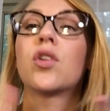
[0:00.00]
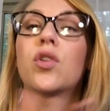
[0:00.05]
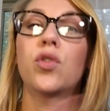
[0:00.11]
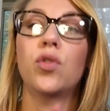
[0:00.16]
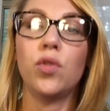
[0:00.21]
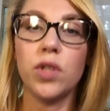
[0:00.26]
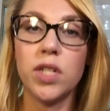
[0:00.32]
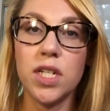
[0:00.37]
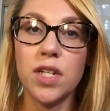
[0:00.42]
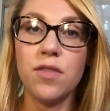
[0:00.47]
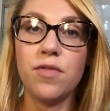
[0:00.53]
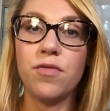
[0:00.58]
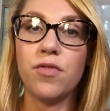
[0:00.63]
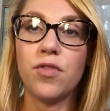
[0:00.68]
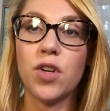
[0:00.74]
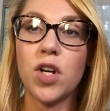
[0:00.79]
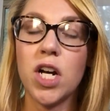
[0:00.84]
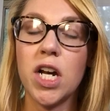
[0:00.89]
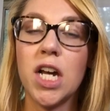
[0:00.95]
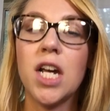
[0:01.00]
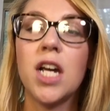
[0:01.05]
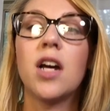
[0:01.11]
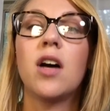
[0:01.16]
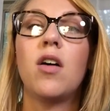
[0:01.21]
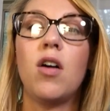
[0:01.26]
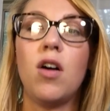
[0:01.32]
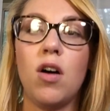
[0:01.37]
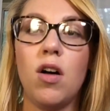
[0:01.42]

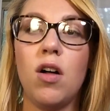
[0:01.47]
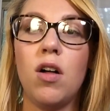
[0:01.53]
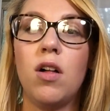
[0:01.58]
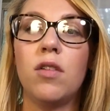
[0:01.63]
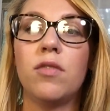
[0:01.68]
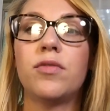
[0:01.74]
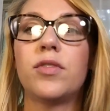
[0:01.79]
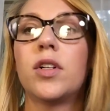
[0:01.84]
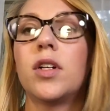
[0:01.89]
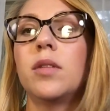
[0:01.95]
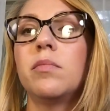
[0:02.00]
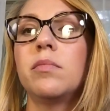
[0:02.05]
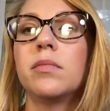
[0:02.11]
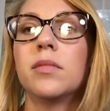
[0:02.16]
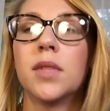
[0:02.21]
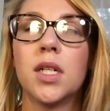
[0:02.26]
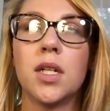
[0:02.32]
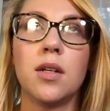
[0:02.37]
cruelty-free haul from